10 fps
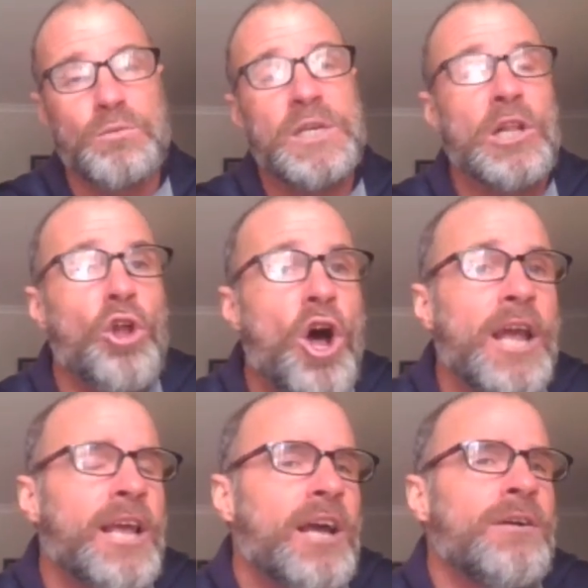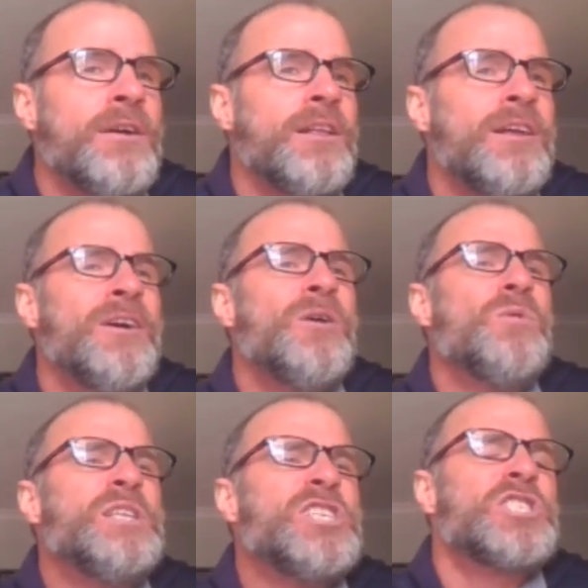because
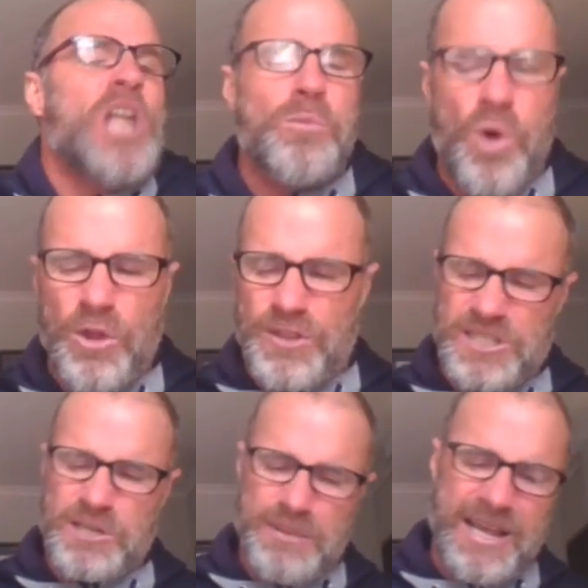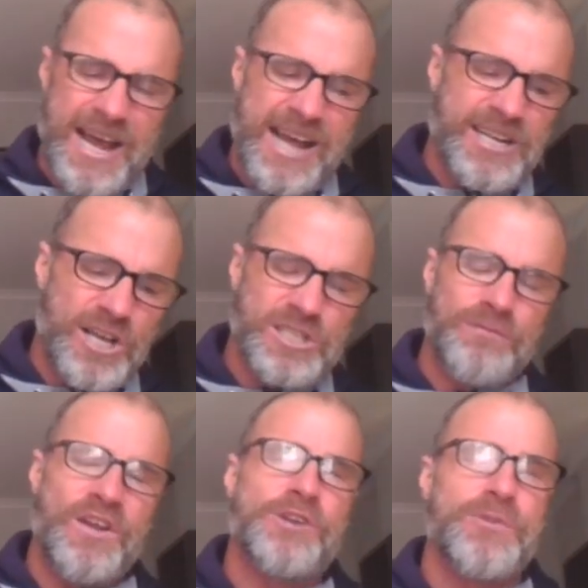we just don't want this to be a hard-nosed
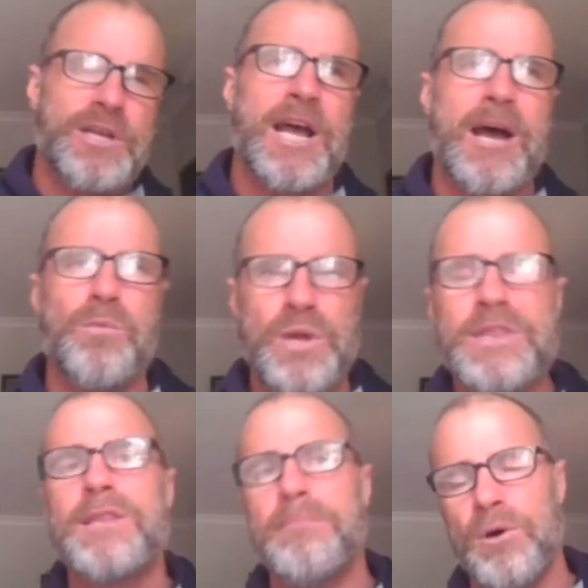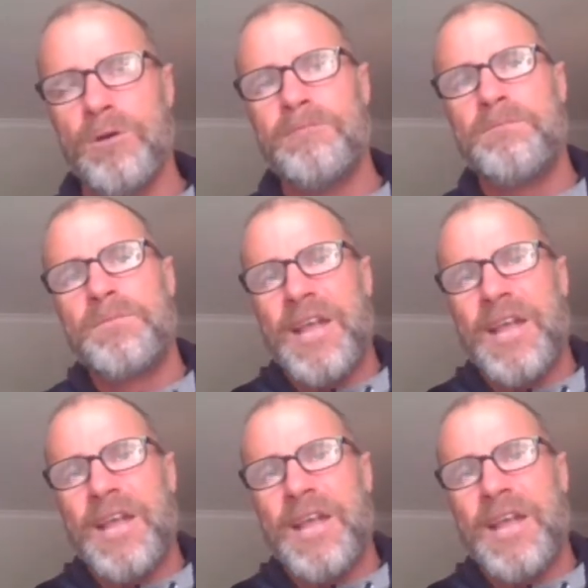defender who can't win the ball.